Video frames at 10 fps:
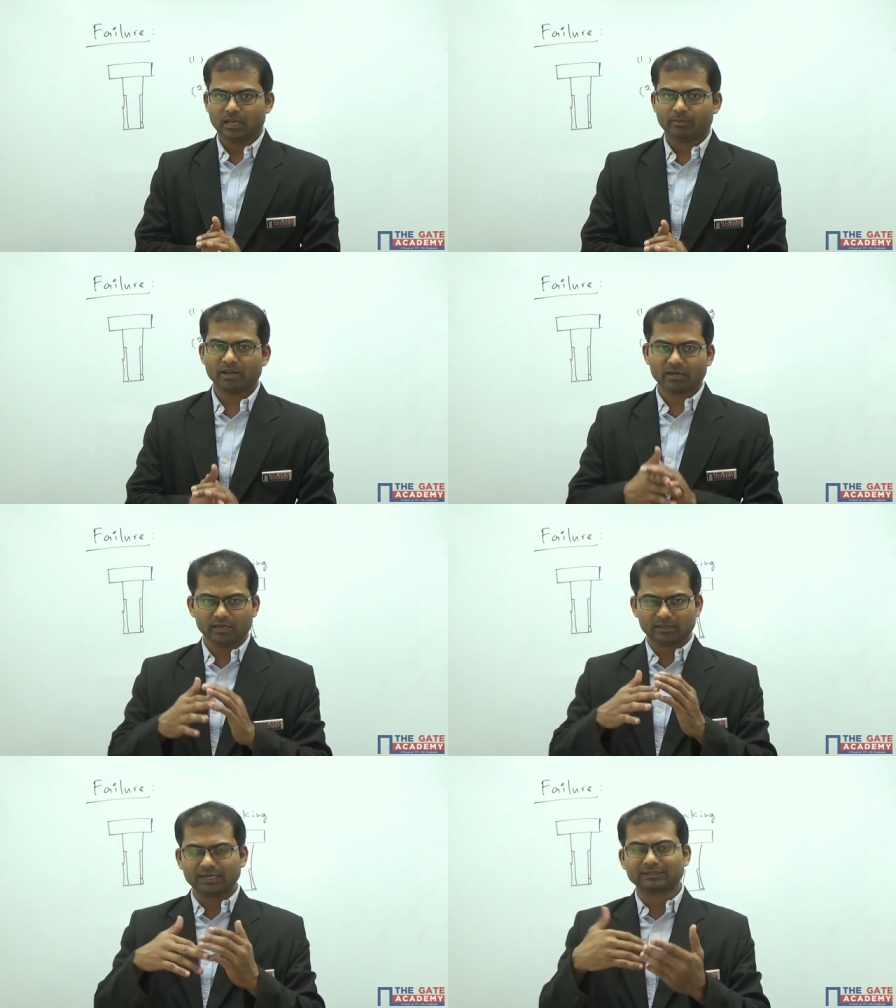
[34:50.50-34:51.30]
But
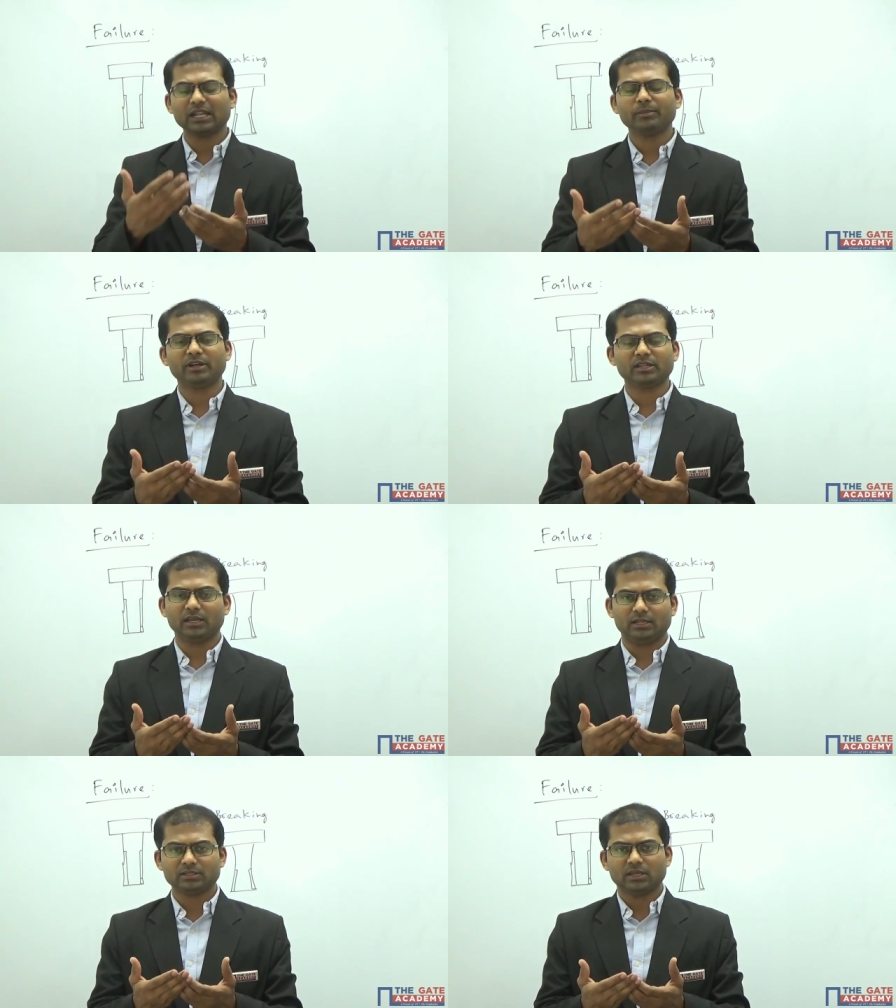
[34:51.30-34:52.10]
in ductile
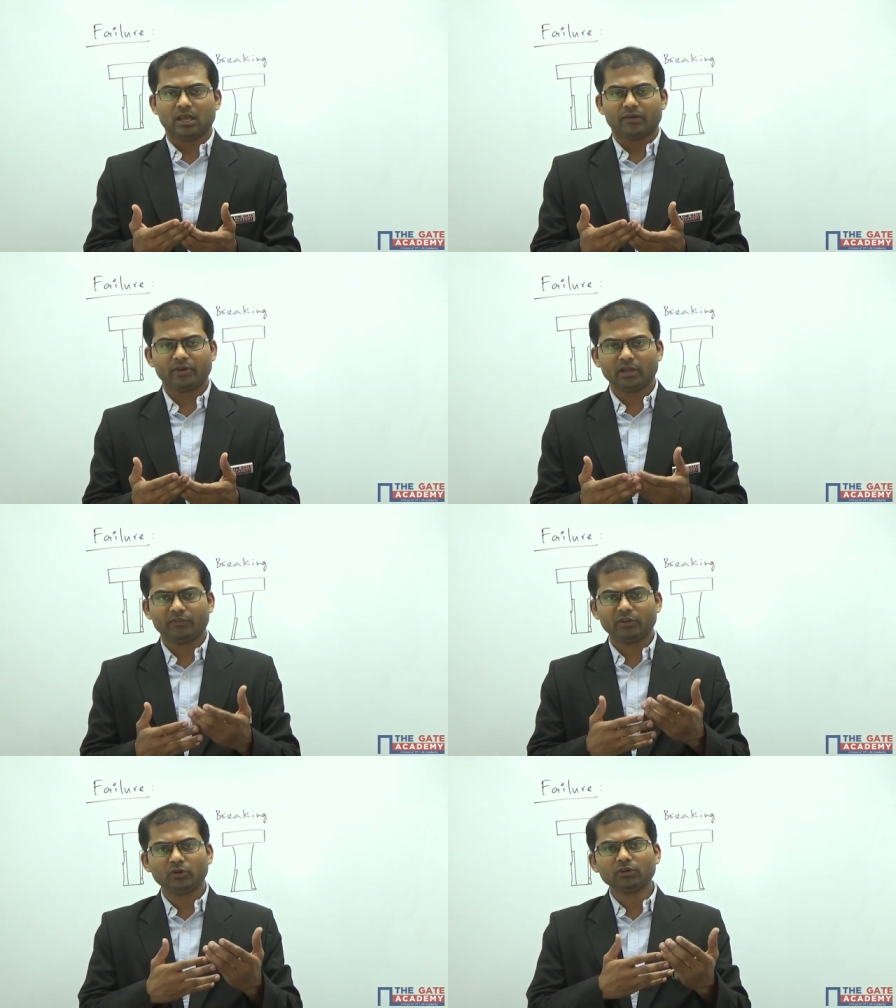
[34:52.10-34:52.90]
materials,
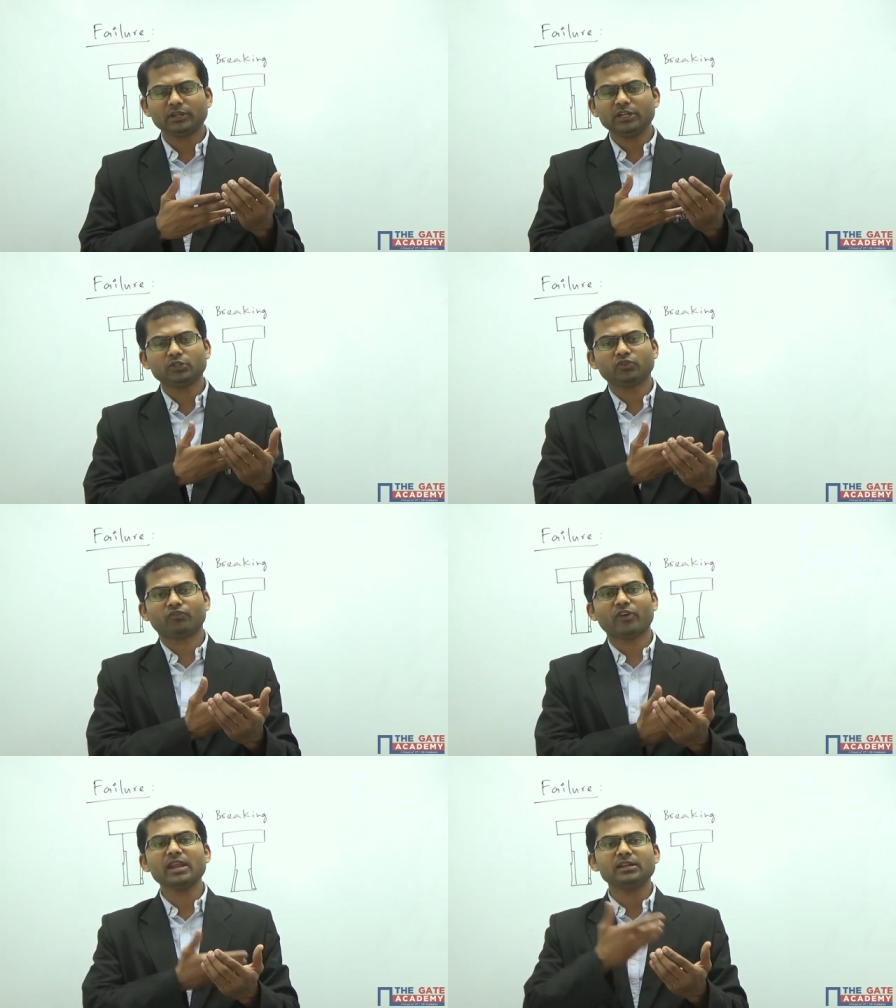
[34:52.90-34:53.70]
we don't need to
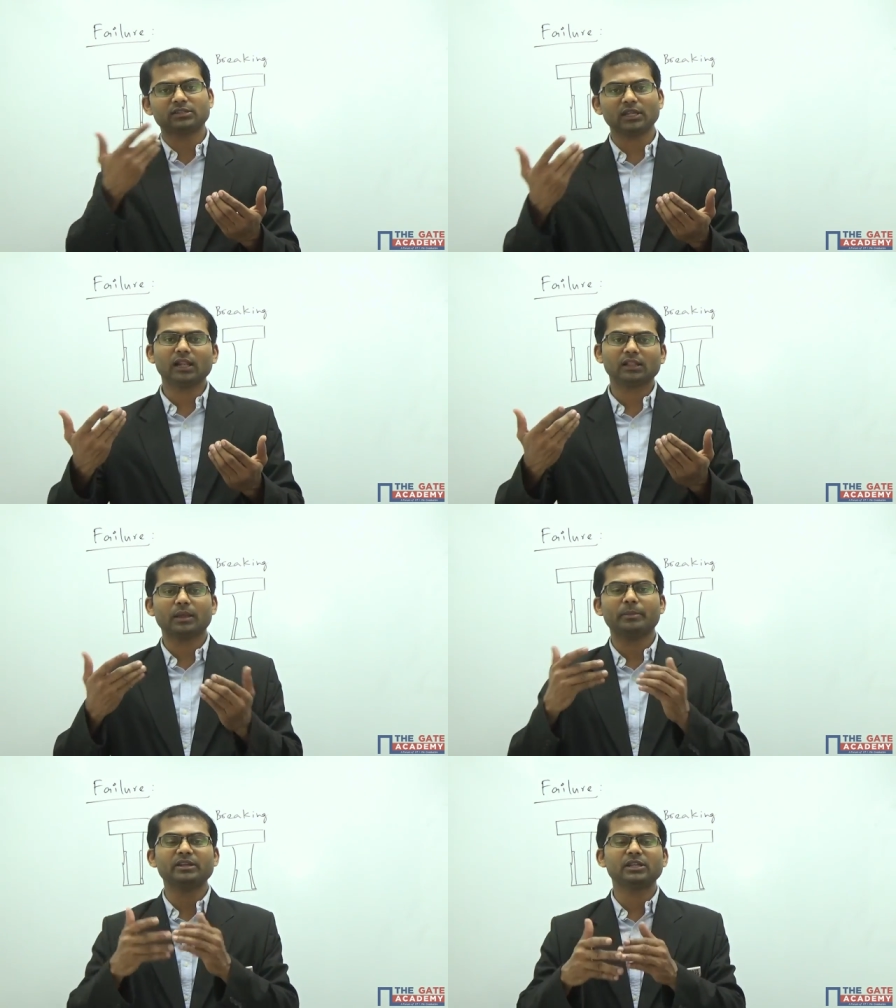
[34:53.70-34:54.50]
wait till
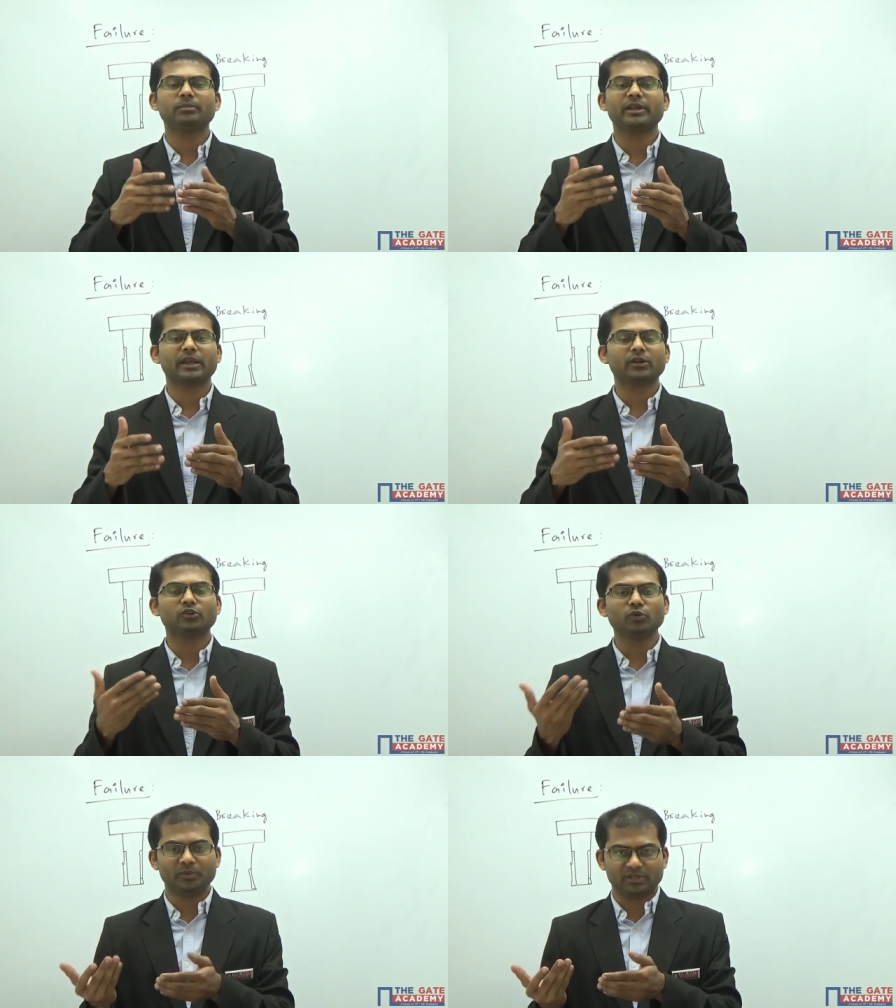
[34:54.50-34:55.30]
the metal break into
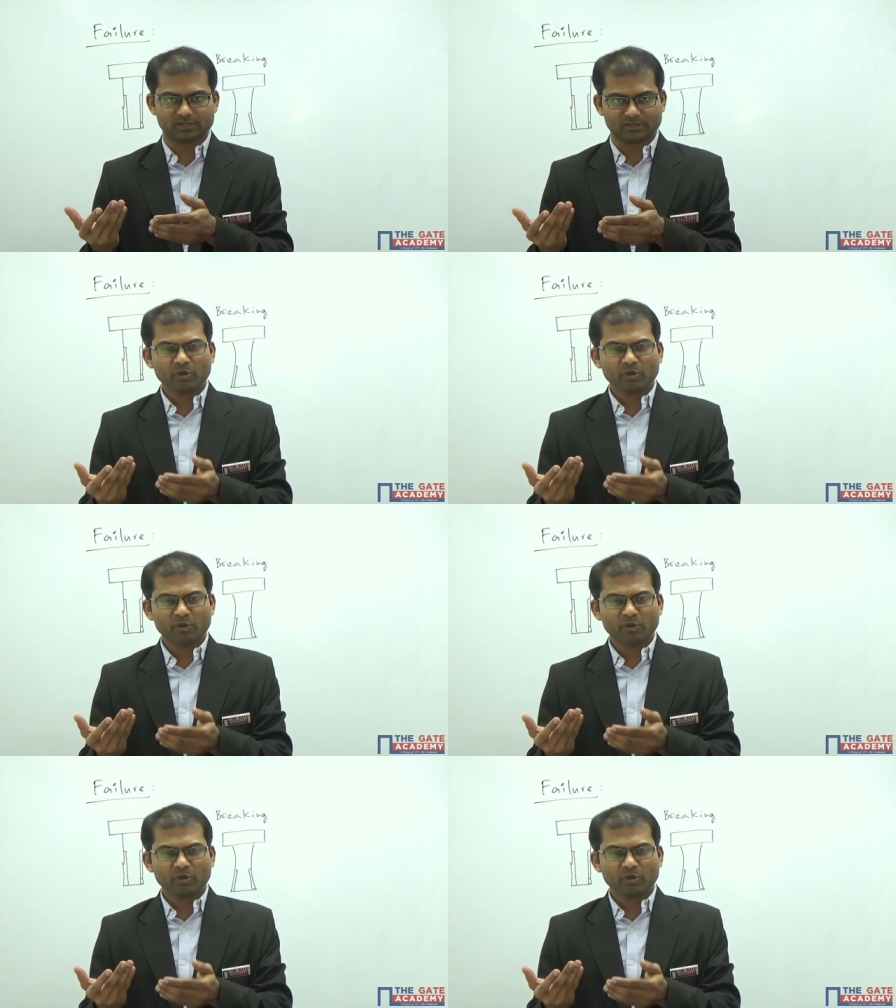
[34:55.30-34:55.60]
two pieces.